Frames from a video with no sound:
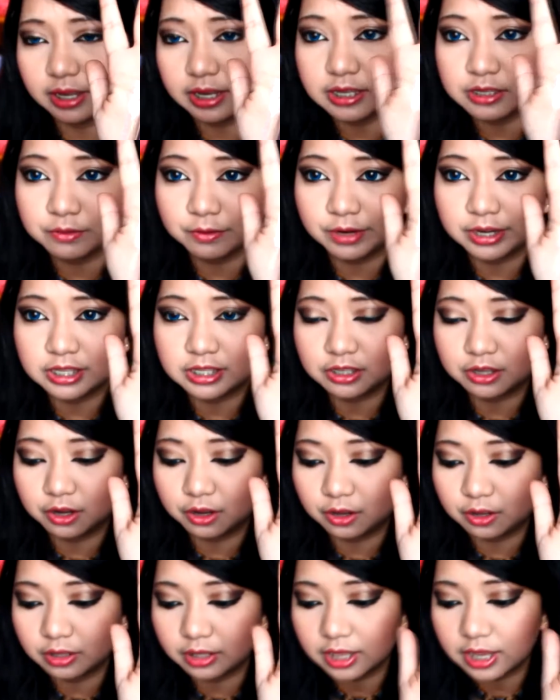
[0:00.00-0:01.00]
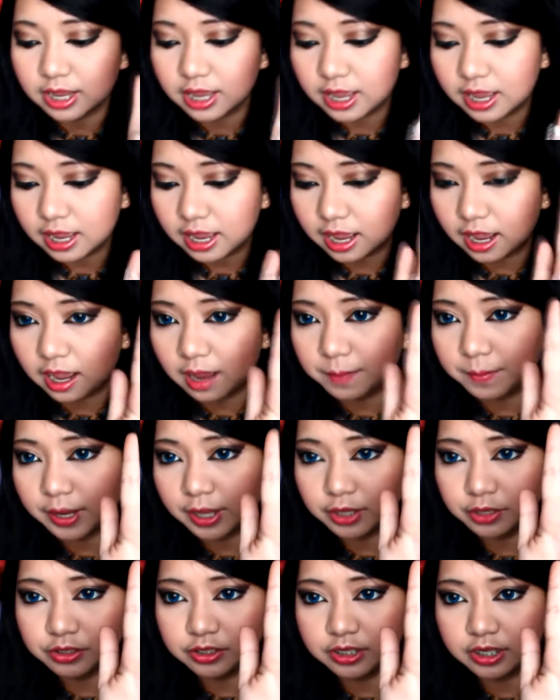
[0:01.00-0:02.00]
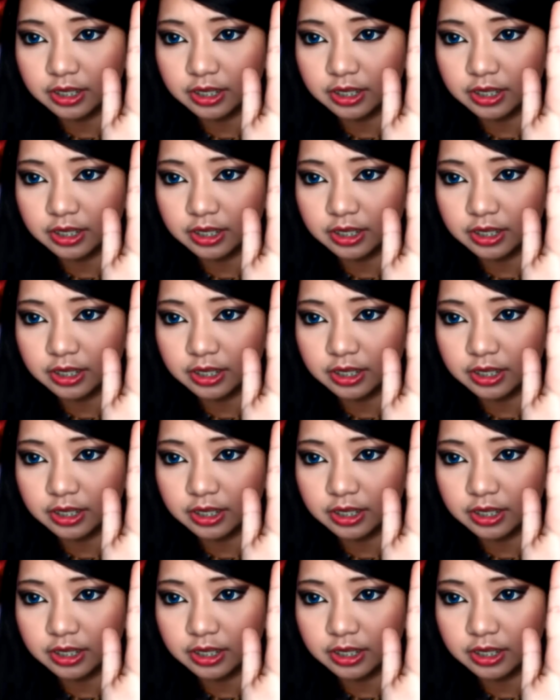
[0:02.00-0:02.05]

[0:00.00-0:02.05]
that is what it's called um, I use